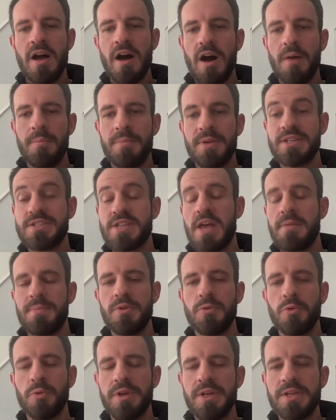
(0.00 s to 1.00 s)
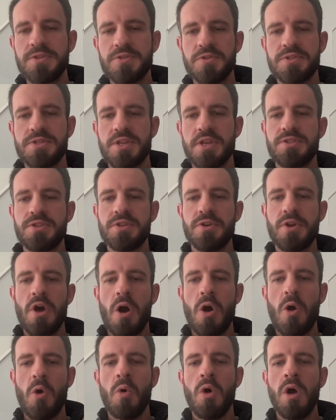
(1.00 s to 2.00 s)
because I'd be really interested to
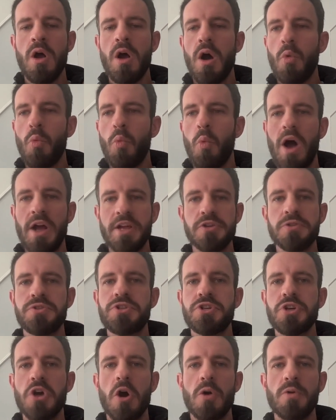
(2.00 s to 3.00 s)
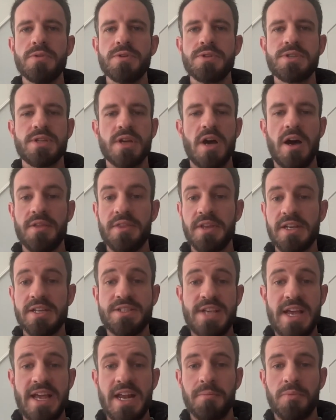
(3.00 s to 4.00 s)
know why you chose the
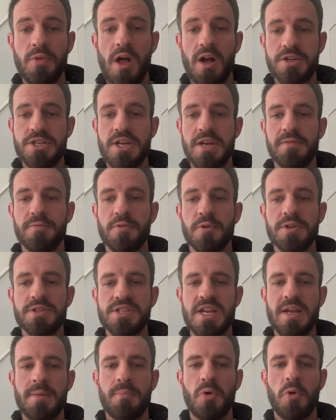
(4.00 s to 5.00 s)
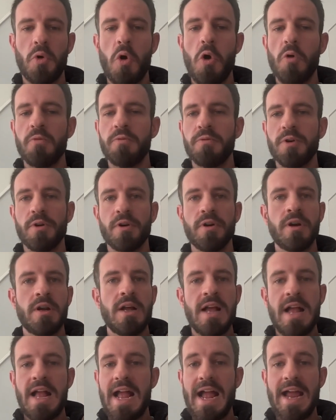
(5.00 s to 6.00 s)
Kadena blockchain, for example, over
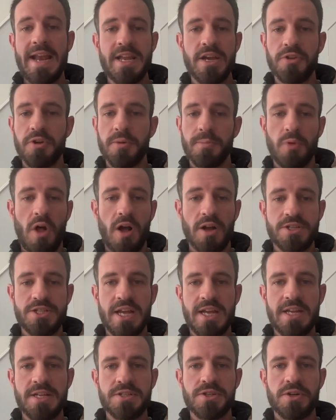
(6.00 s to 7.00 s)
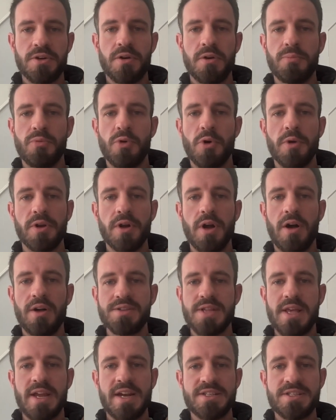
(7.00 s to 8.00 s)
any other blockchains or protocols
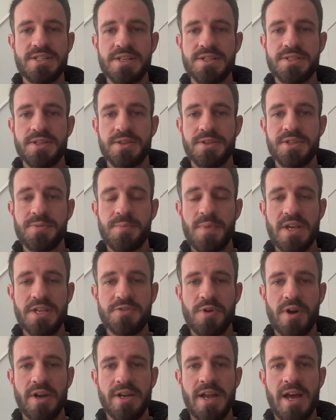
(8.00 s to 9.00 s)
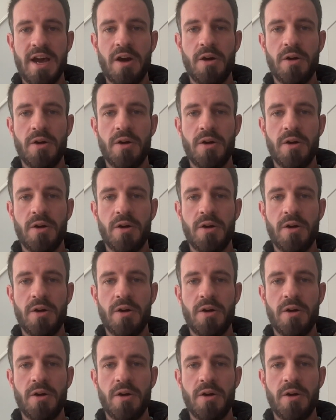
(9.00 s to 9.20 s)
that exist in the space right now.